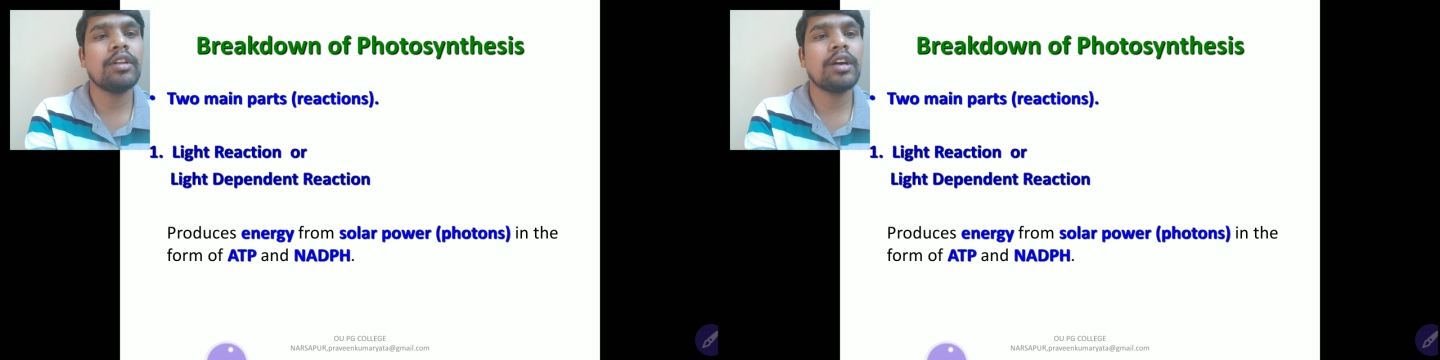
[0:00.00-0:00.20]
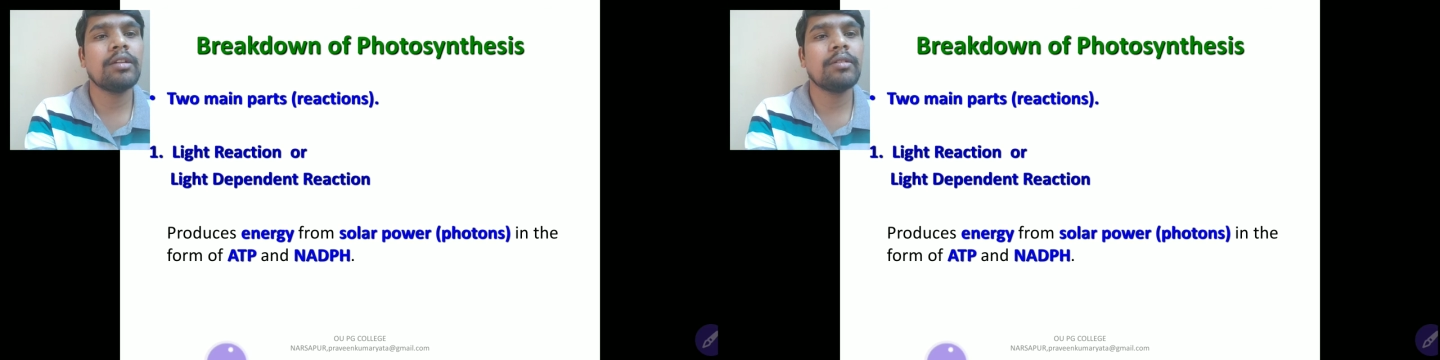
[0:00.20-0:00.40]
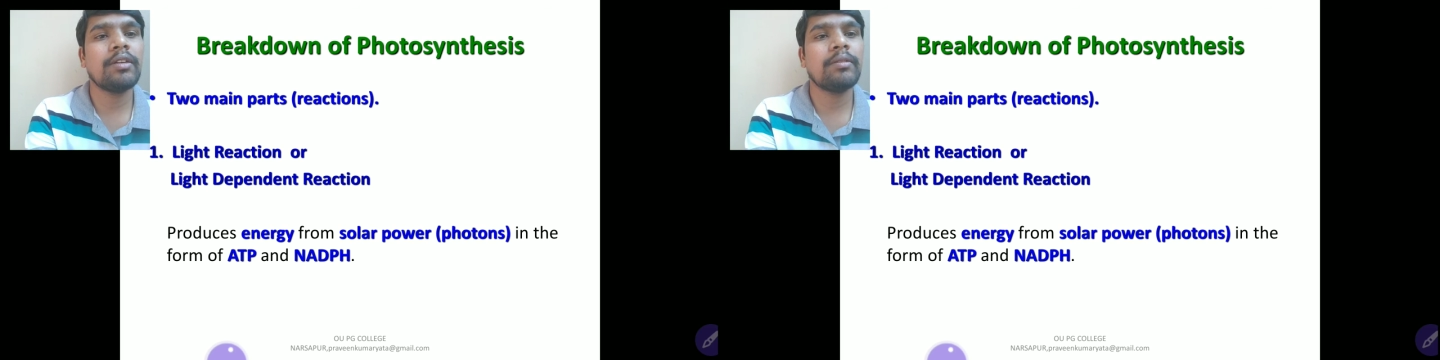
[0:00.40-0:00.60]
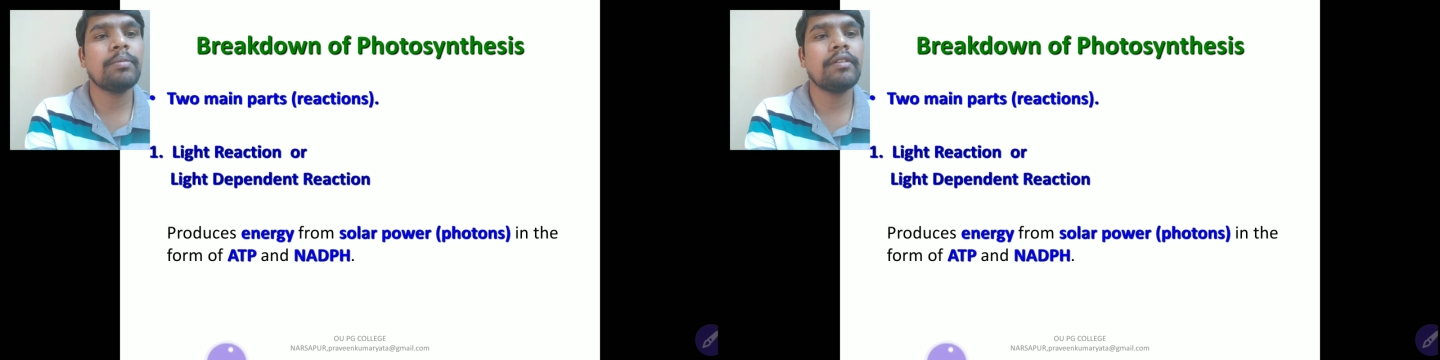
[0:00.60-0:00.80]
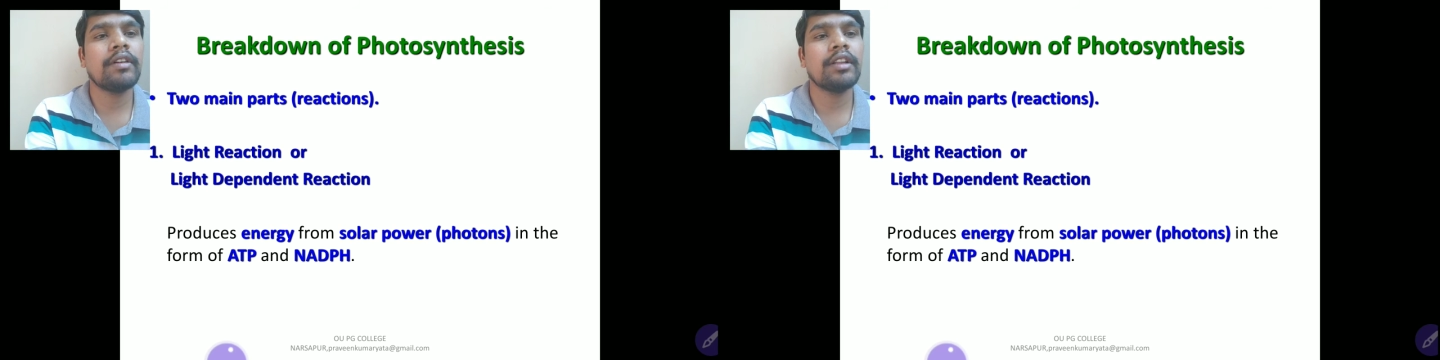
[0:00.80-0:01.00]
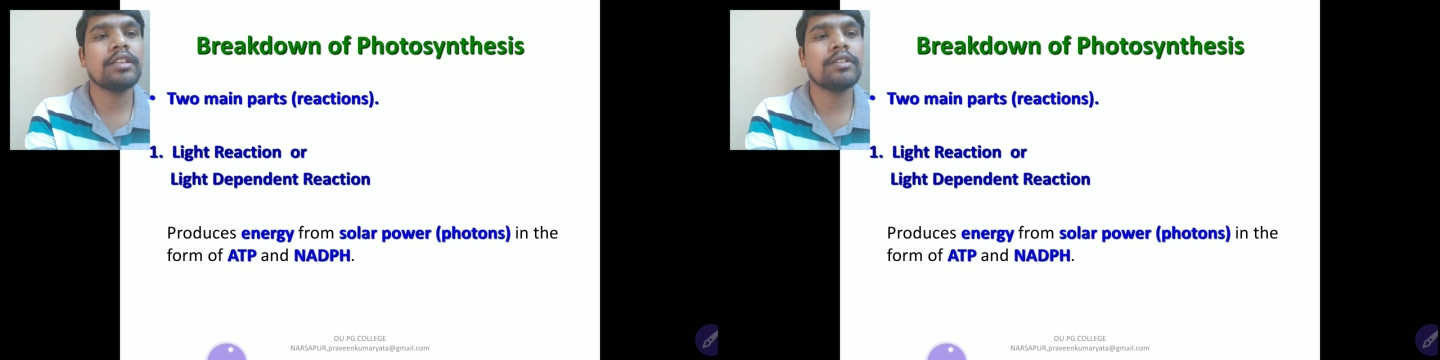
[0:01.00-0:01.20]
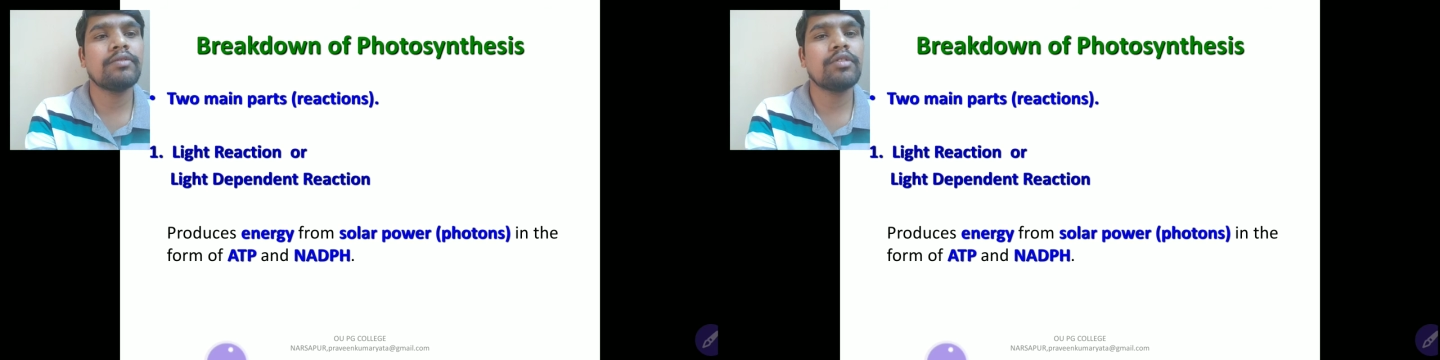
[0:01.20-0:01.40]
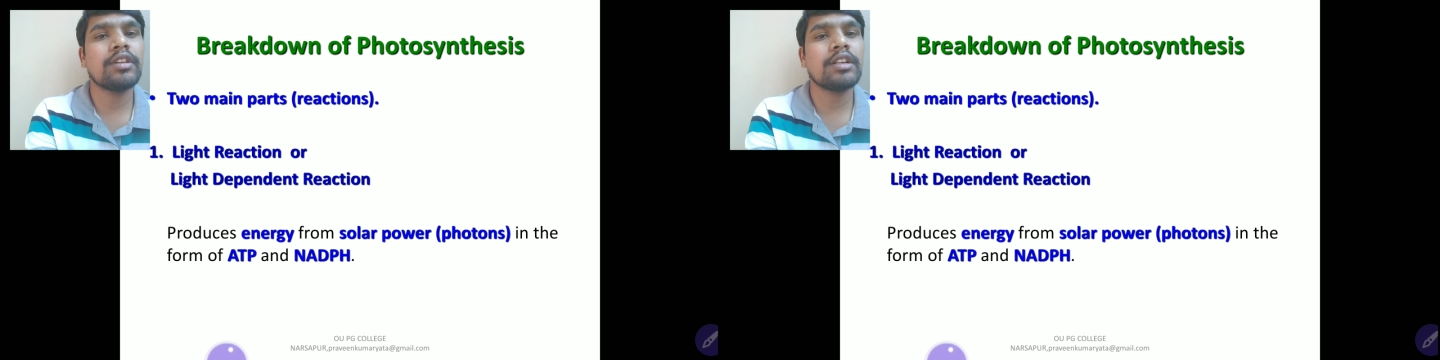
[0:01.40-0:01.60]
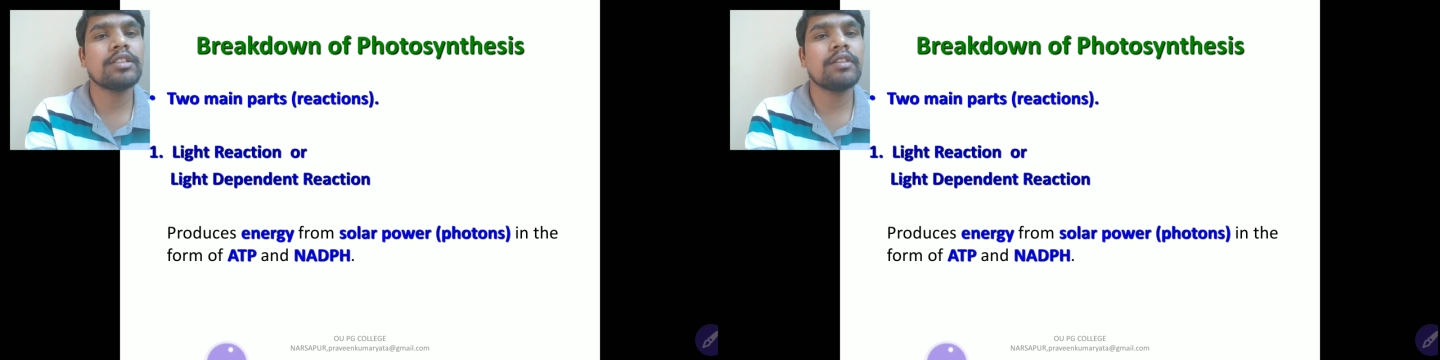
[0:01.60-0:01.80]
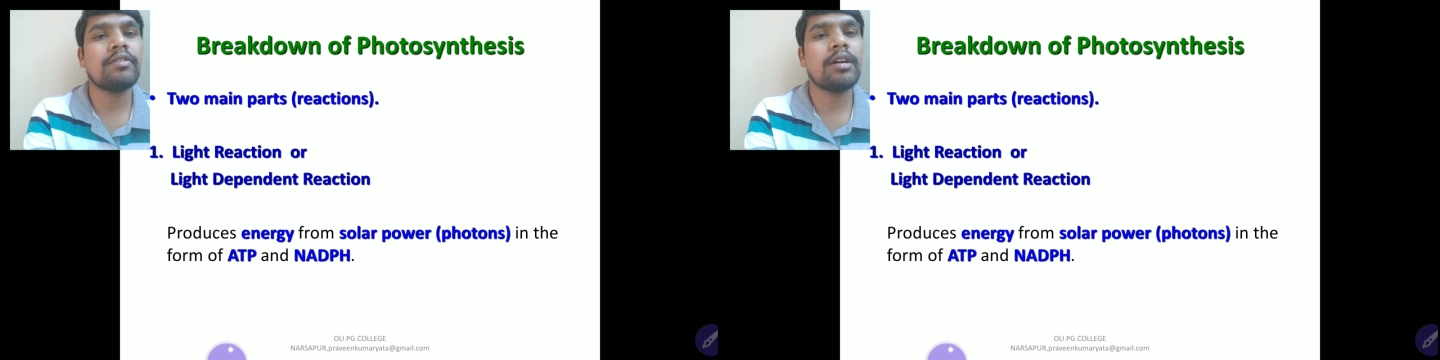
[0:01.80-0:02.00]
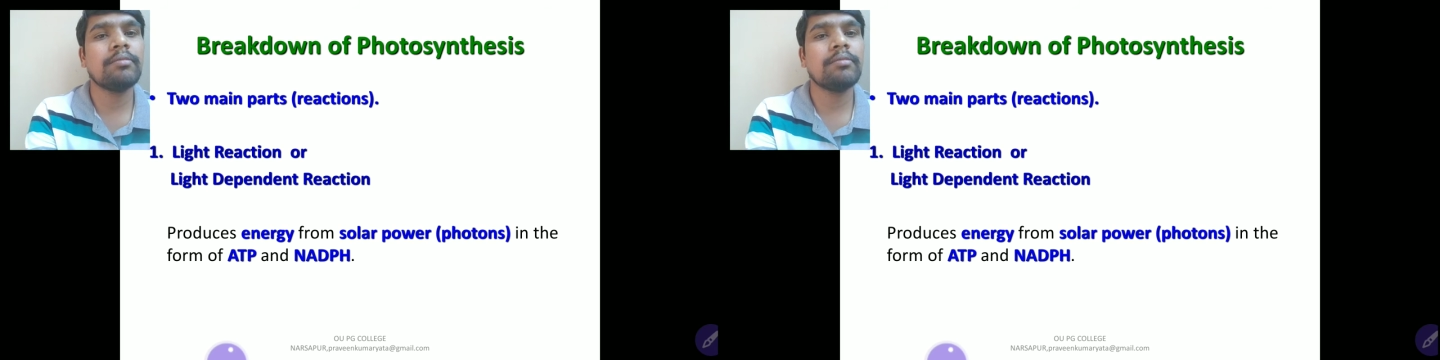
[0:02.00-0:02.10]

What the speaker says: power, that is the photons, in the form of